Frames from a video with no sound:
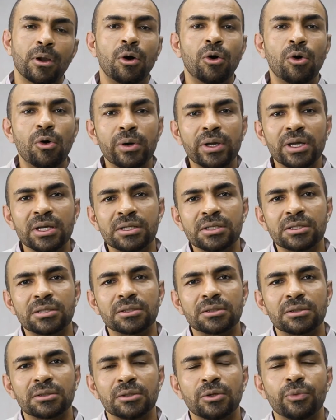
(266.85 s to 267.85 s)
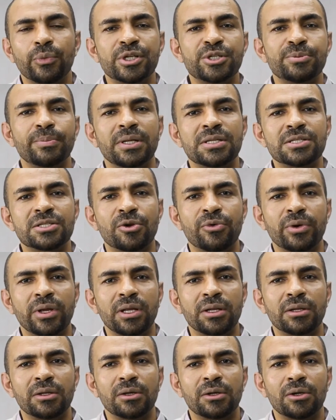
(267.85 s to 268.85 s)
or Khidr, which means
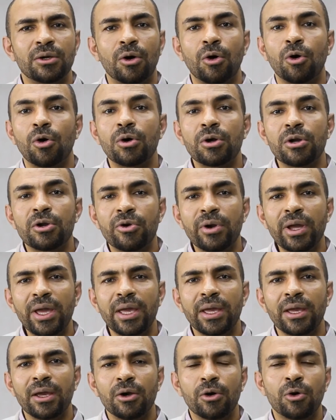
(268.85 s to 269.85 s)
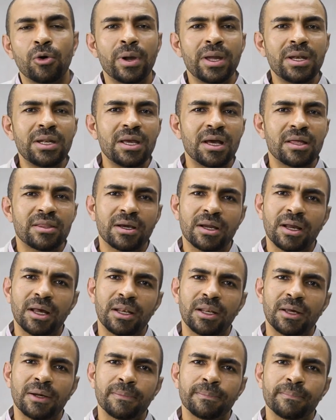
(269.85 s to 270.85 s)
green, or grey, or any other
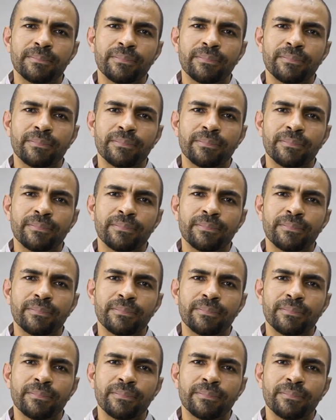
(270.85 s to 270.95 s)
color.